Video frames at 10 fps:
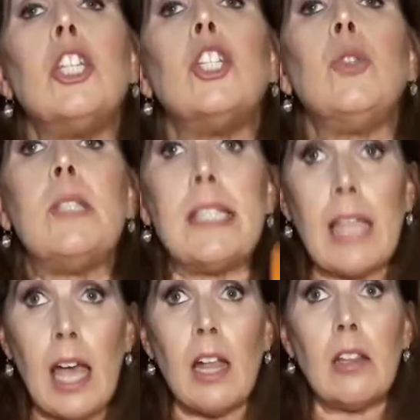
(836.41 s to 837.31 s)
to
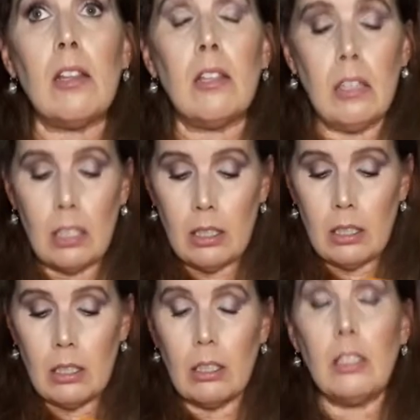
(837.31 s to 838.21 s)
sell
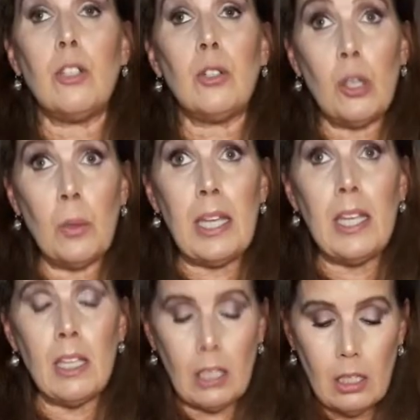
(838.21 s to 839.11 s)
your Louis,